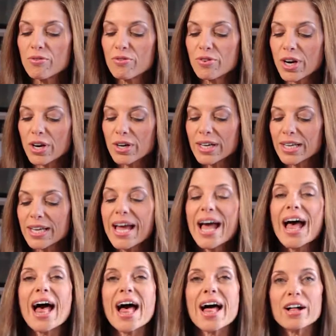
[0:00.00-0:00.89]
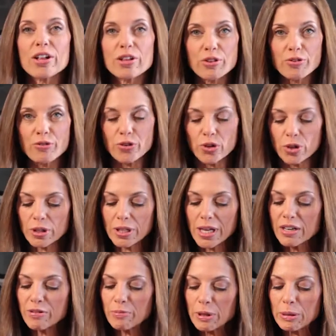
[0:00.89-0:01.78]
very healthful. A
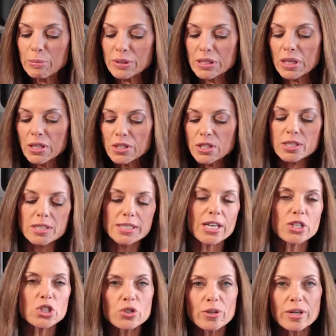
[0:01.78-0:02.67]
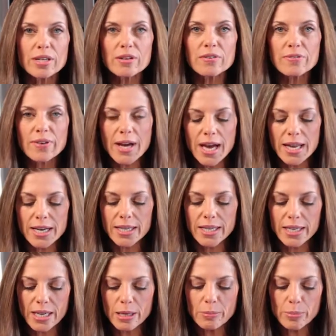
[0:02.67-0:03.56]
lot of people say, oh, saturated
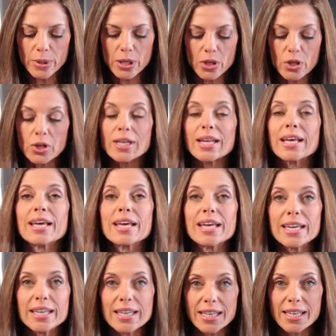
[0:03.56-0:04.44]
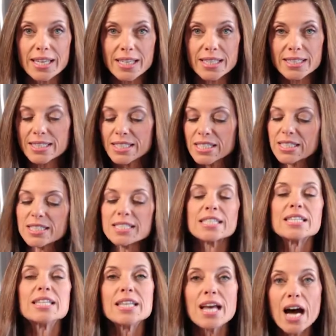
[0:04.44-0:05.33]
fat can't be good. It is. It
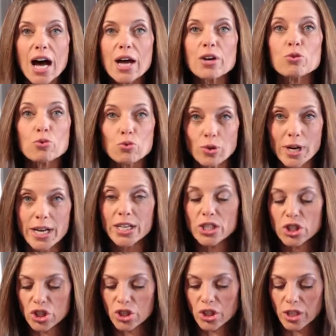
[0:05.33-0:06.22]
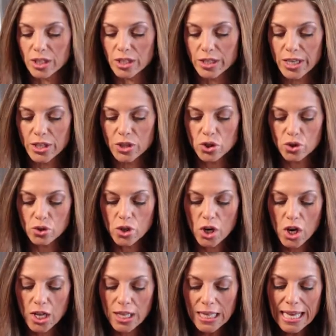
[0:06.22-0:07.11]
does not raise your
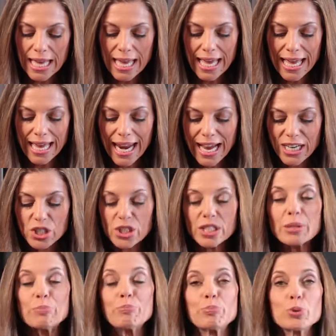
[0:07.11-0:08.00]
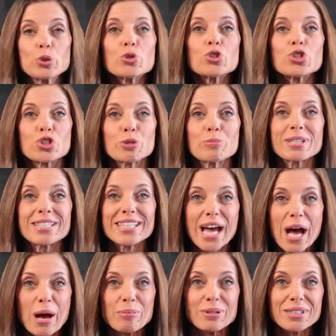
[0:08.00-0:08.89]
cholesterol. It actually boosts your
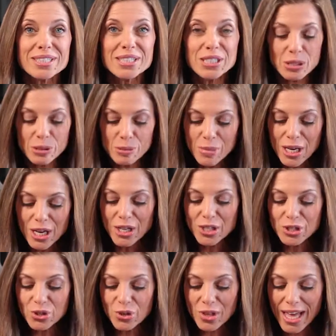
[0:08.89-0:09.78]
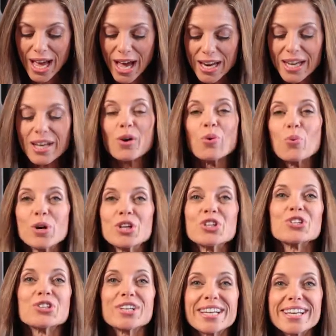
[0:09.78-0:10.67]
metabolism so that
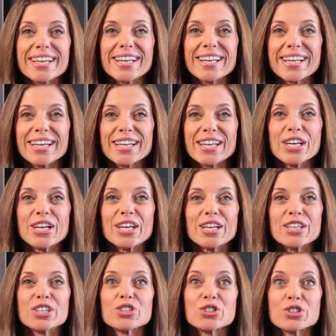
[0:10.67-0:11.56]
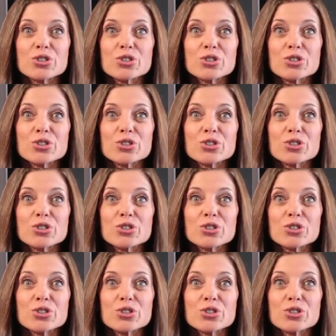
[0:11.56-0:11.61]
when you're eating it, you're